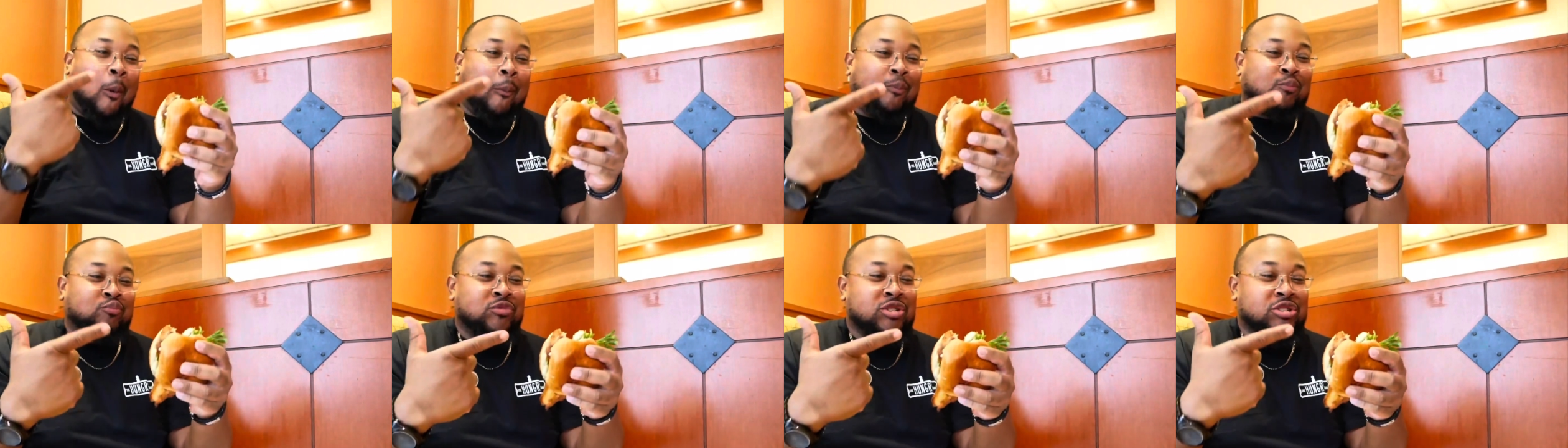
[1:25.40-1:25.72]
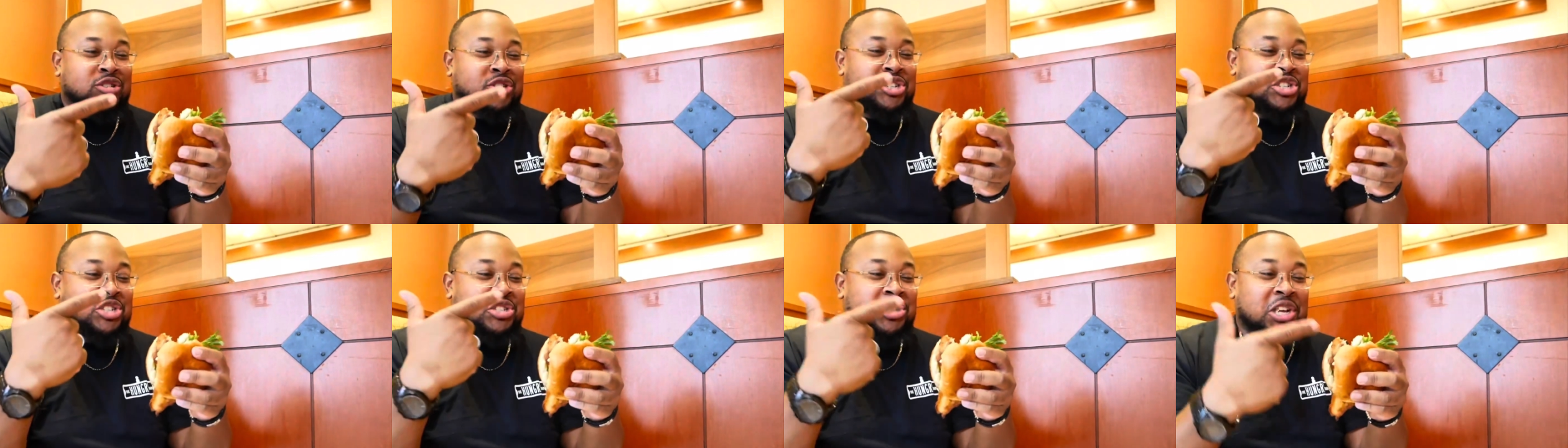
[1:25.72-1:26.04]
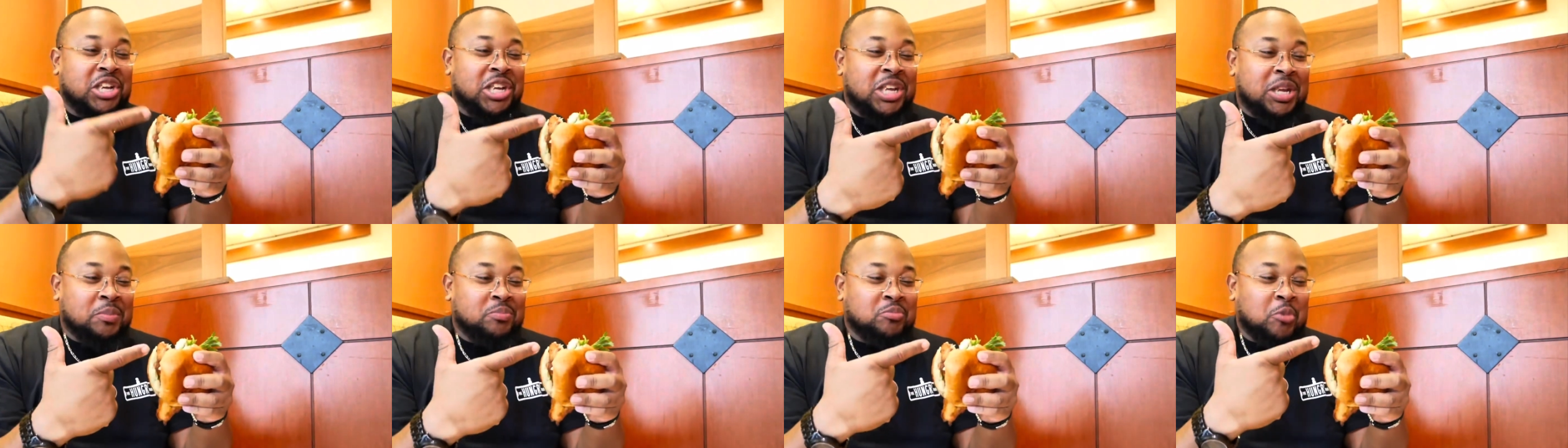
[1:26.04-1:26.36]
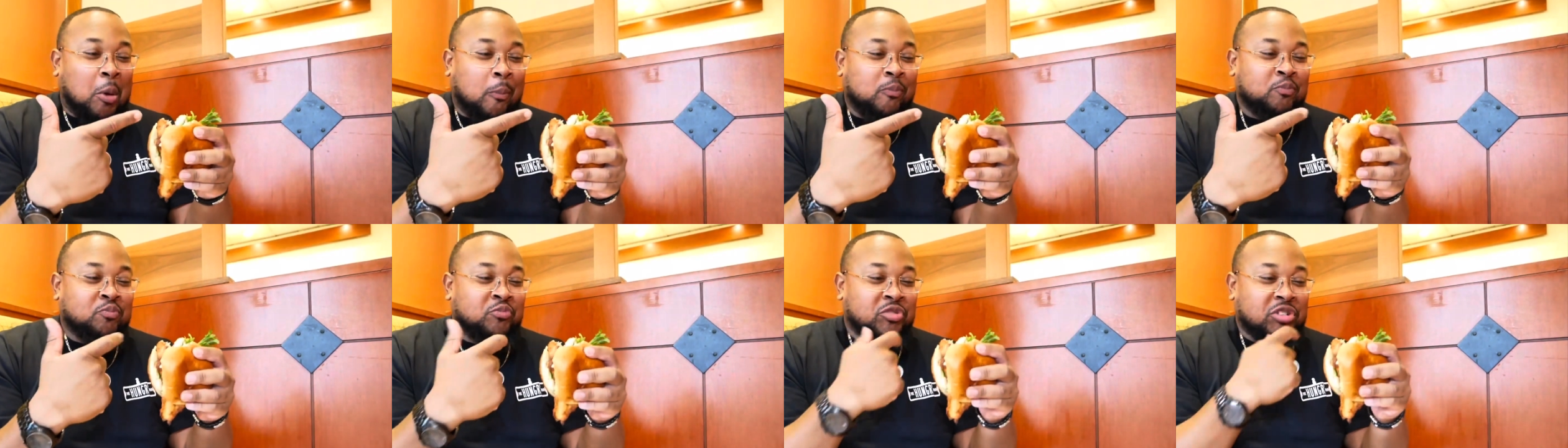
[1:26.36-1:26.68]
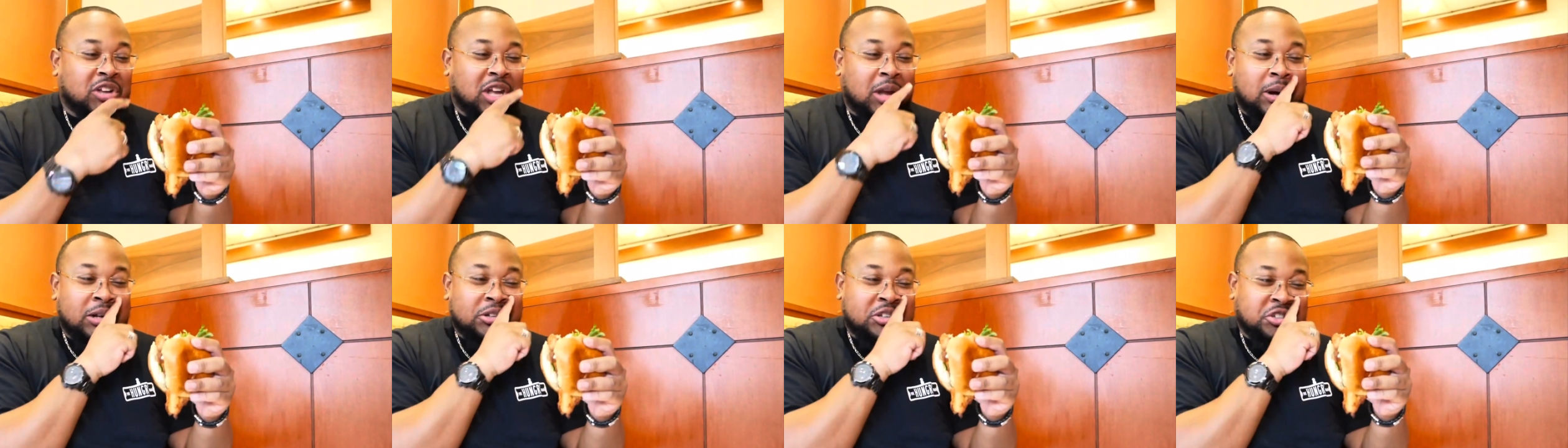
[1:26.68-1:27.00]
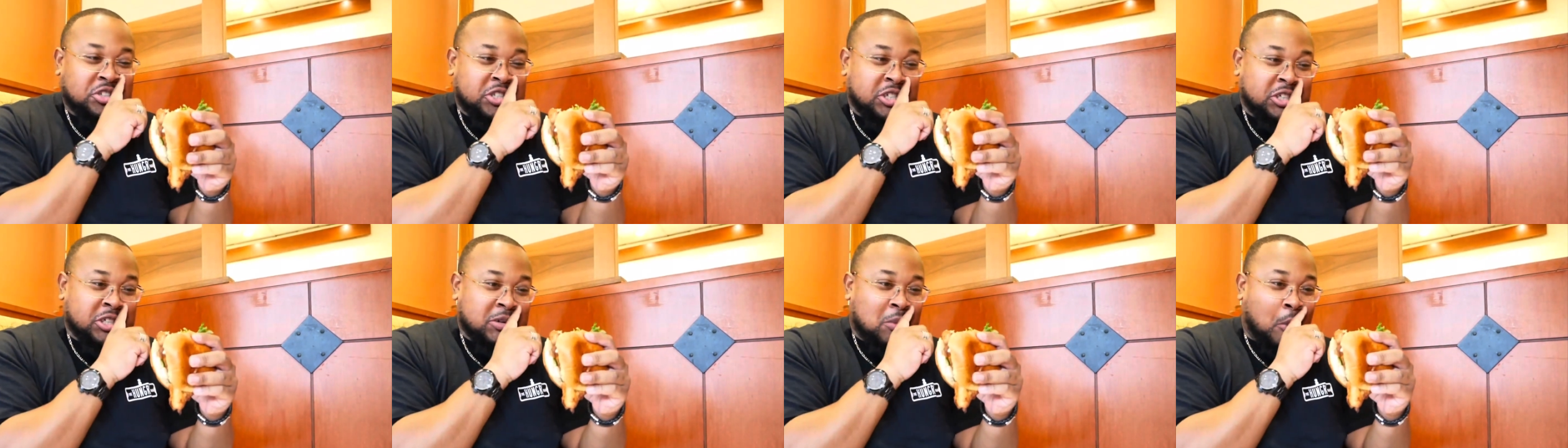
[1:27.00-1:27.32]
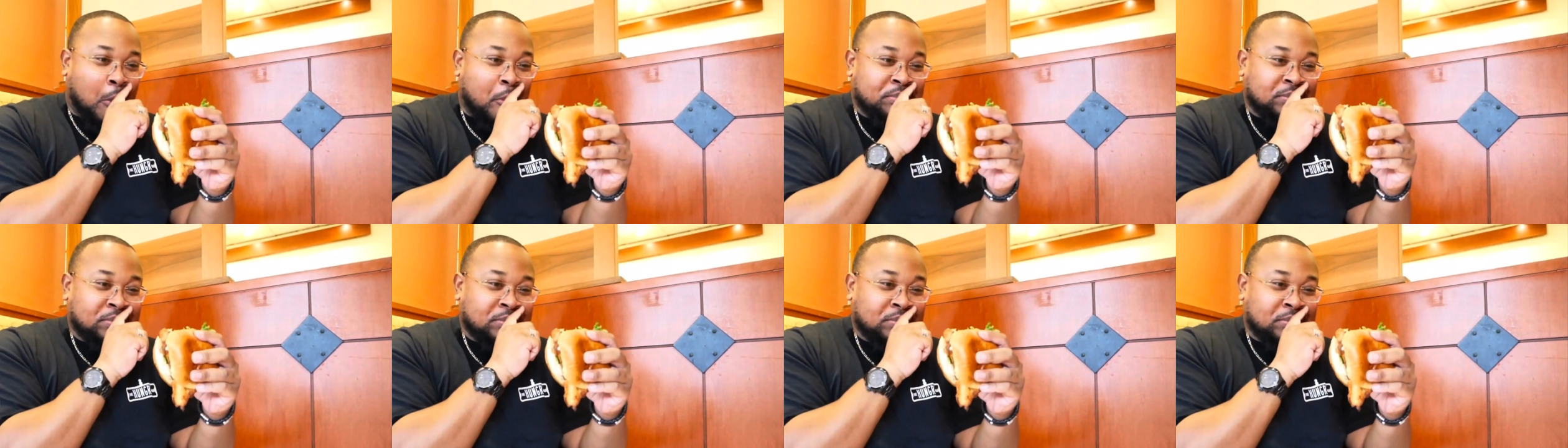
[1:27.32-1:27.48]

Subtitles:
The steam comes the chicken.